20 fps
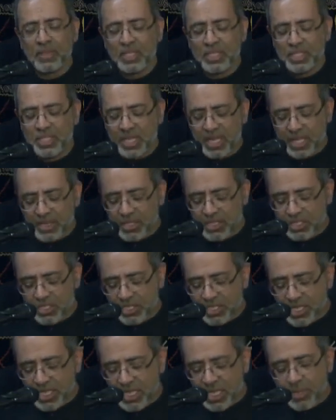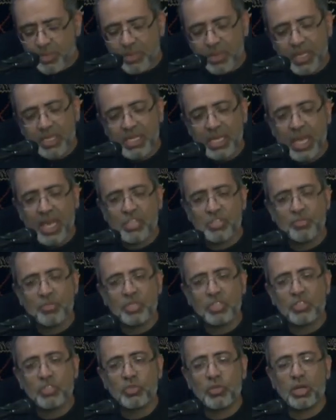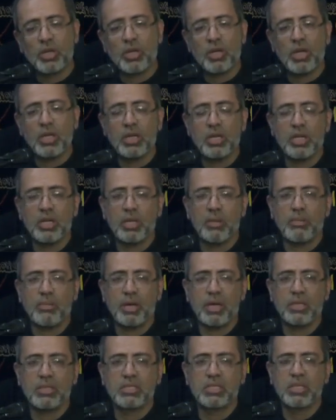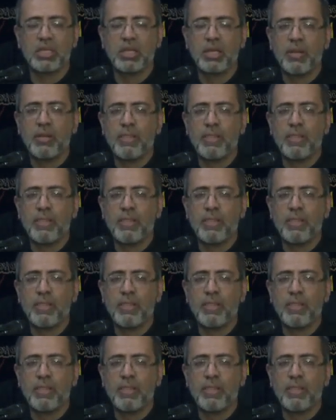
She had this deep attachment to her uncle Abbas.